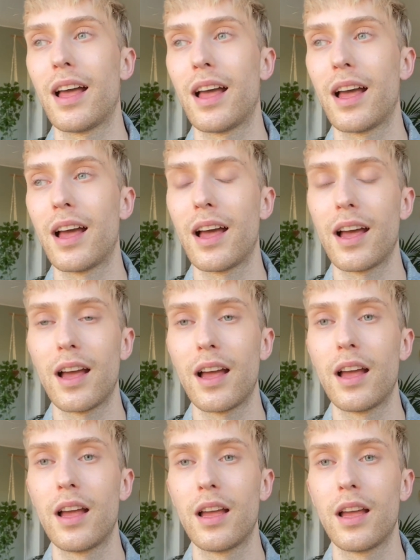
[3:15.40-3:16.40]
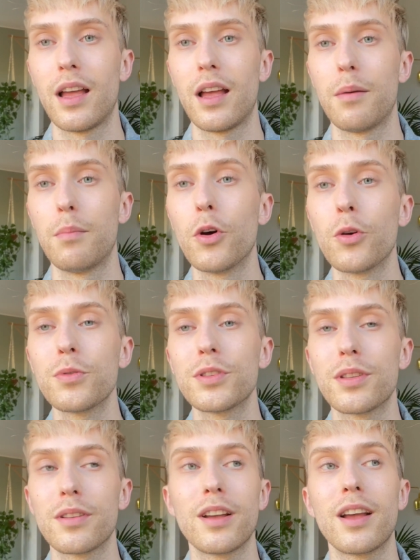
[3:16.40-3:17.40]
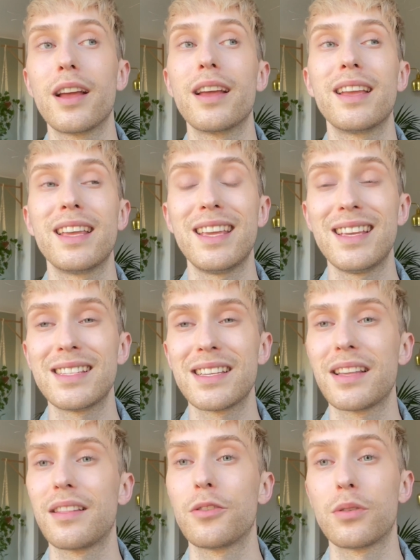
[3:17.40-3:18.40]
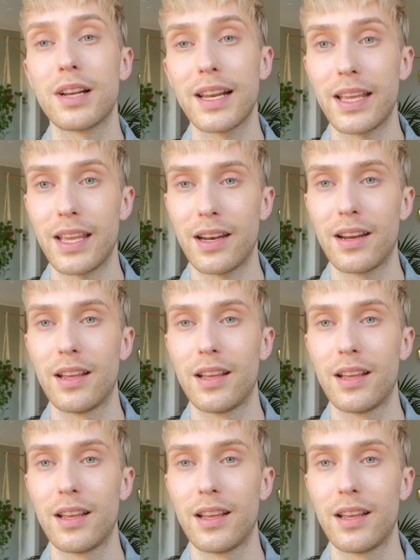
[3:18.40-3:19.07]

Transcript: uh, most easy to clean